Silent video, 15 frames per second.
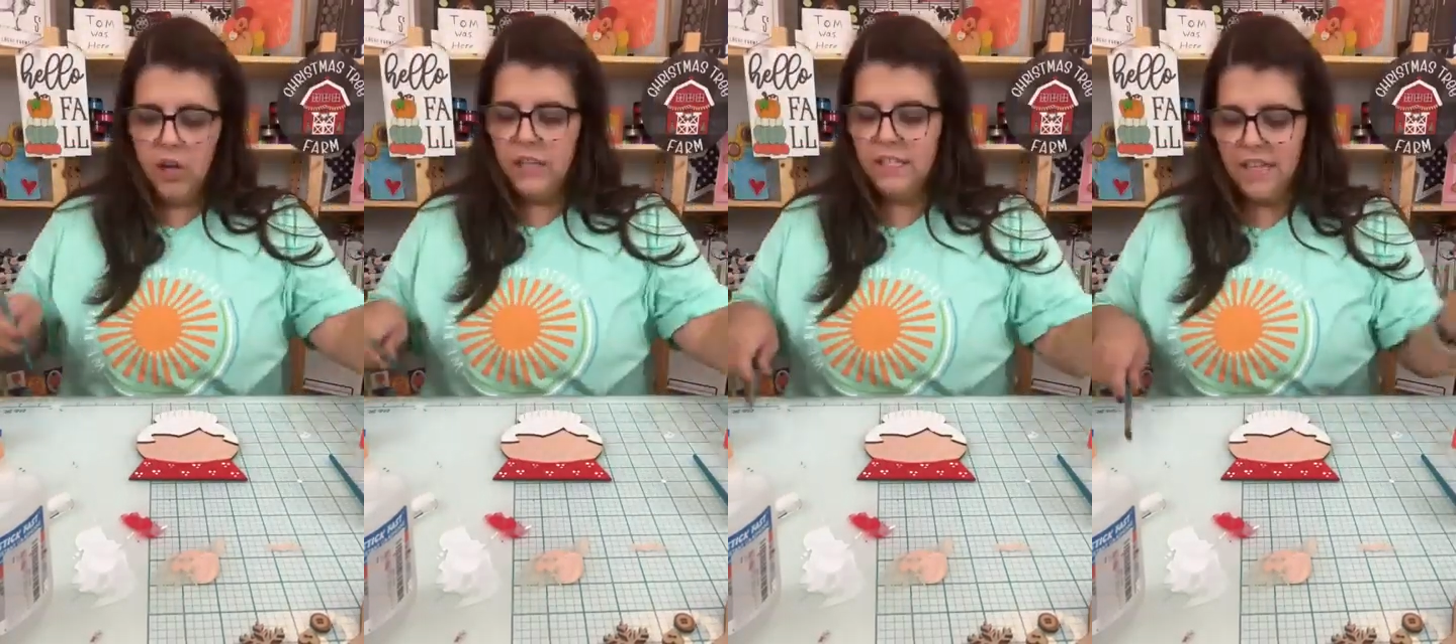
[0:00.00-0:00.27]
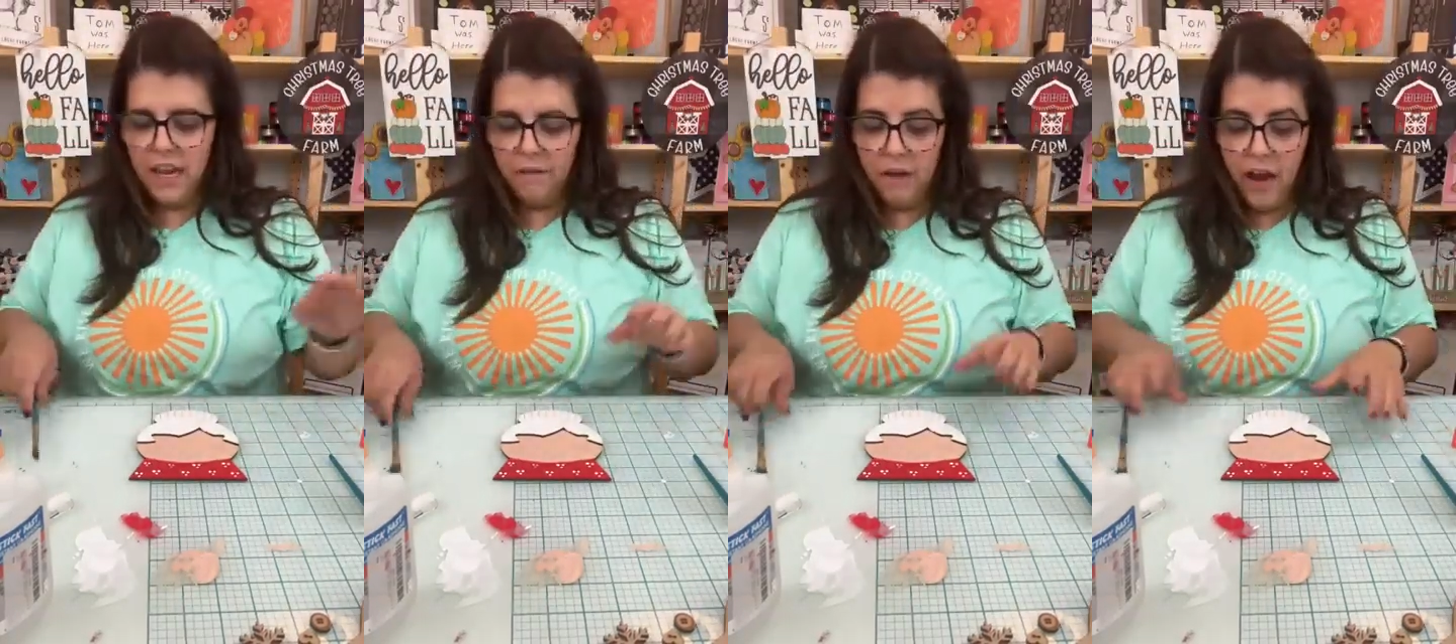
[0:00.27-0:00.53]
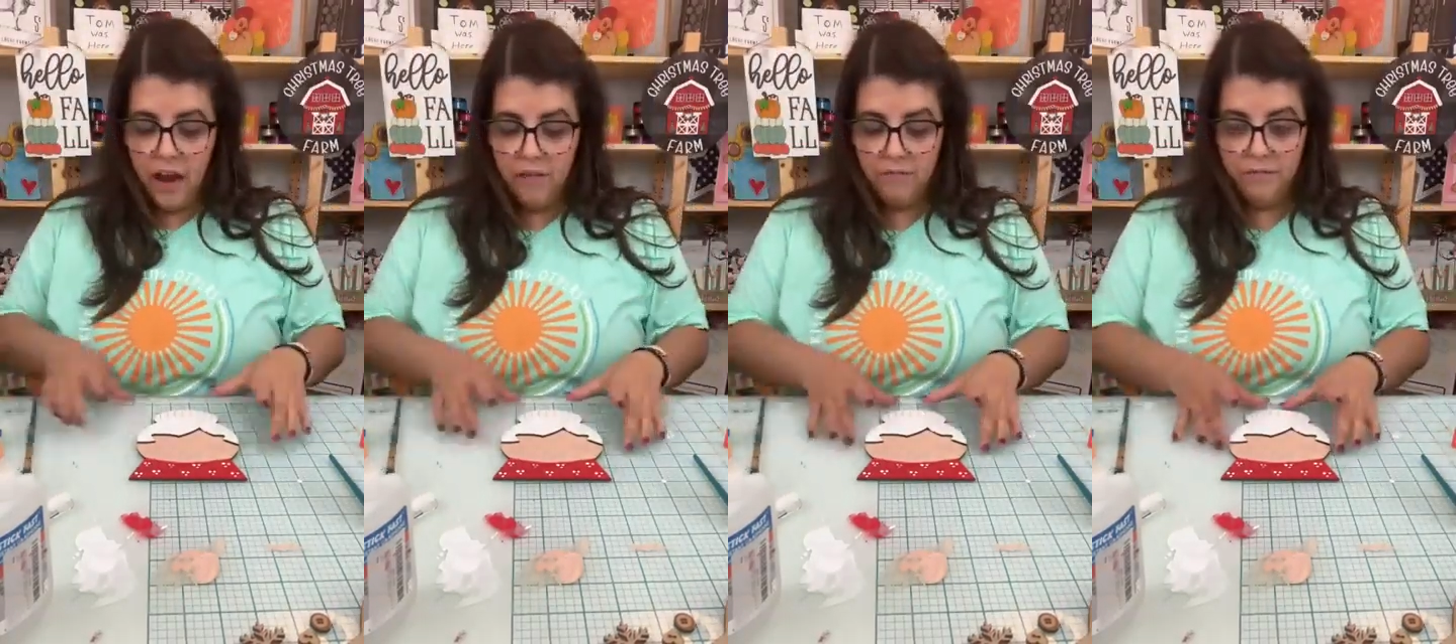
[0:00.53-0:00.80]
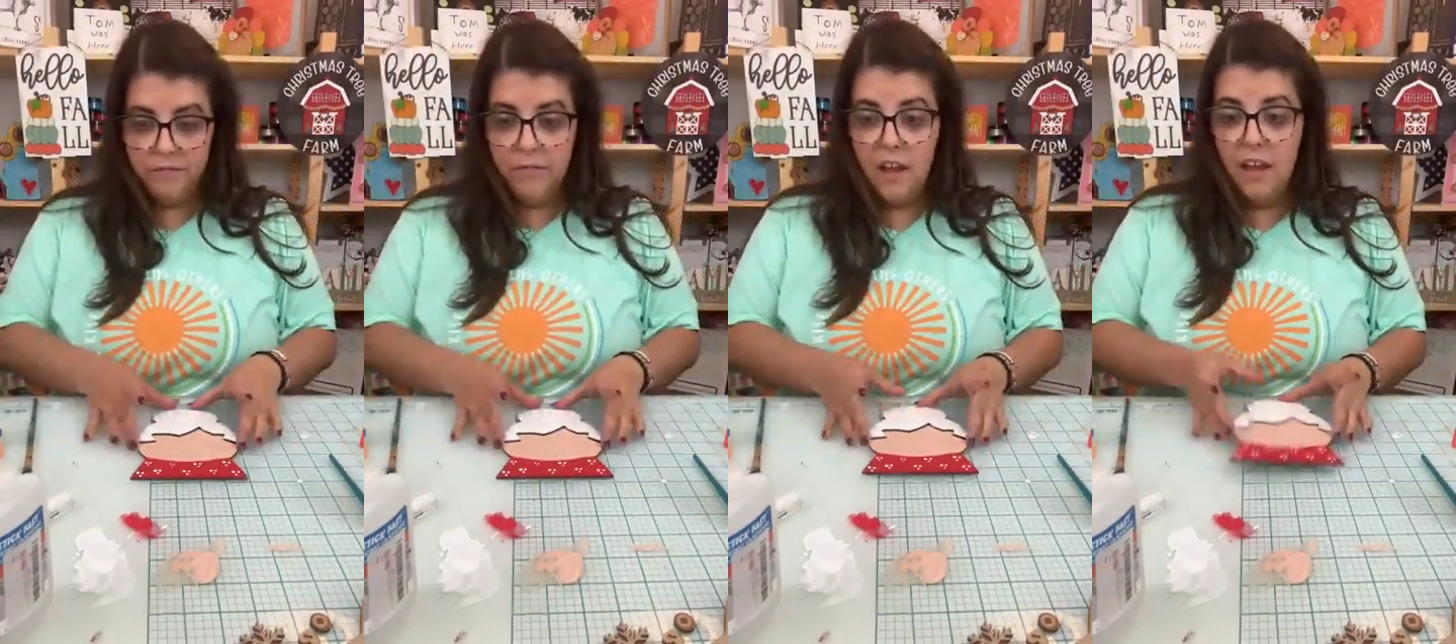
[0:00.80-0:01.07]
Good save, yeah.
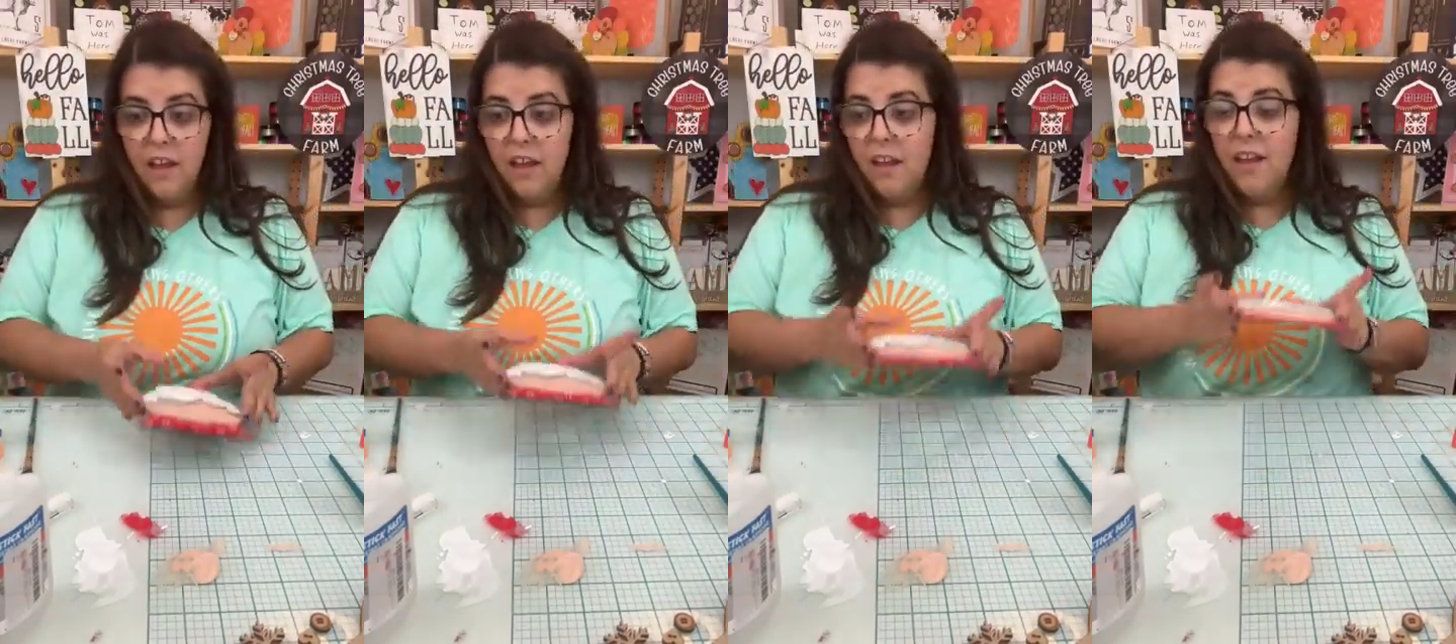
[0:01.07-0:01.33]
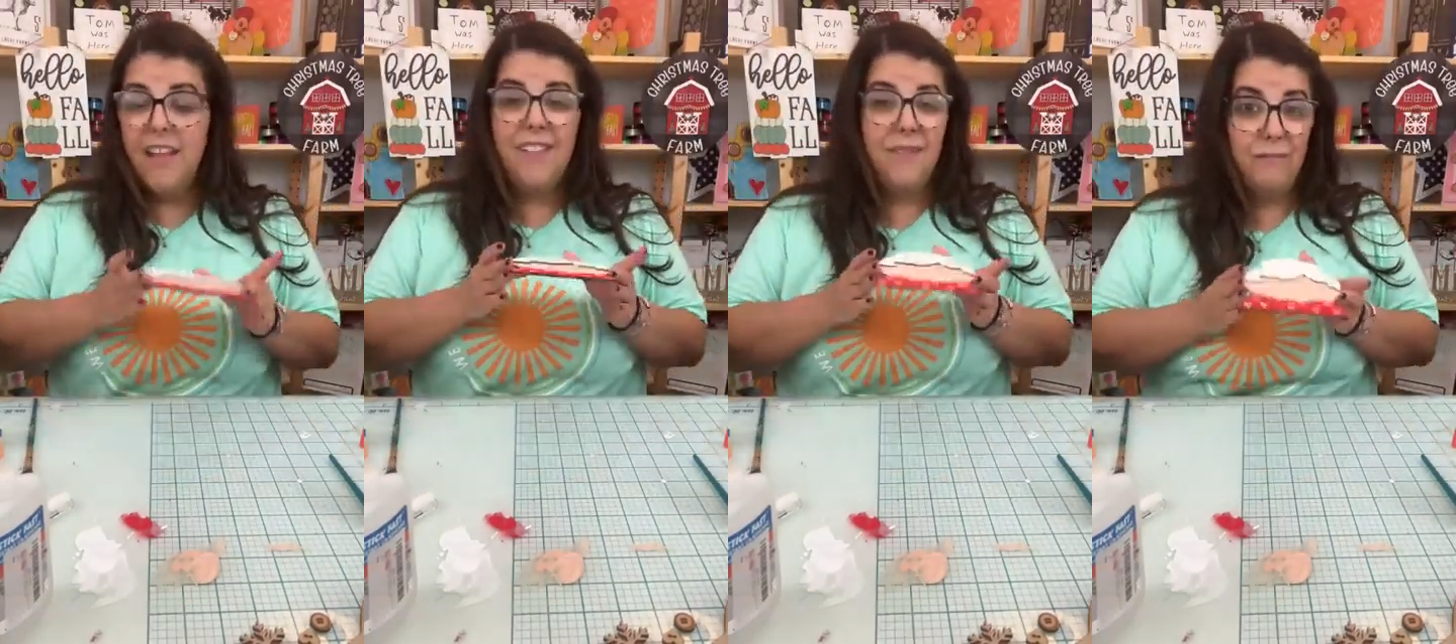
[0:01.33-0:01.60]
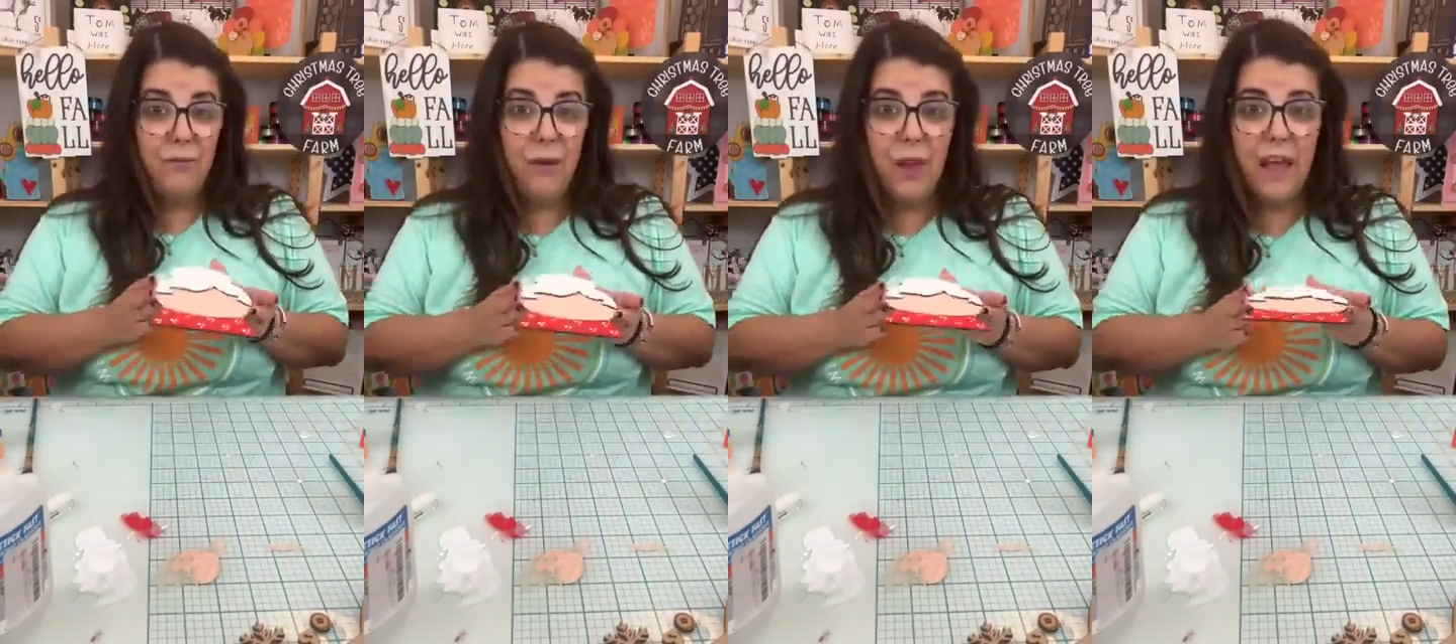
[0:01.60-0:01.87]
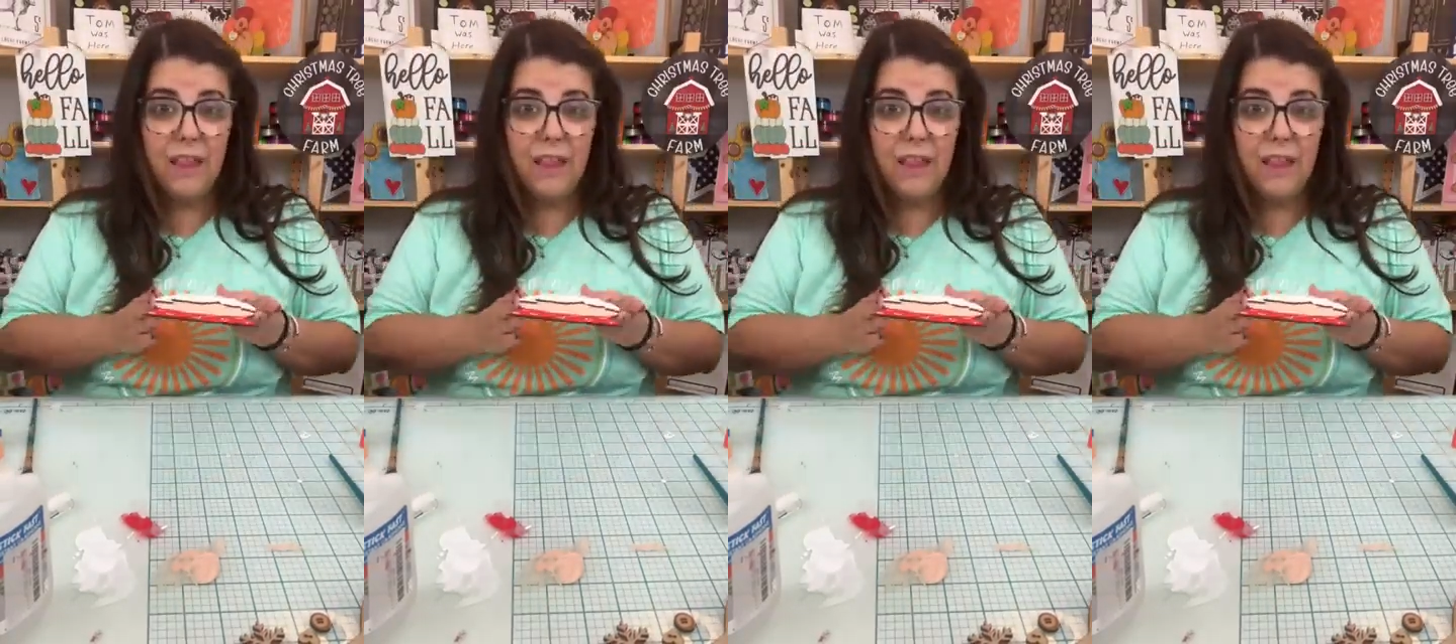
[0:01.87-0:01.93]
For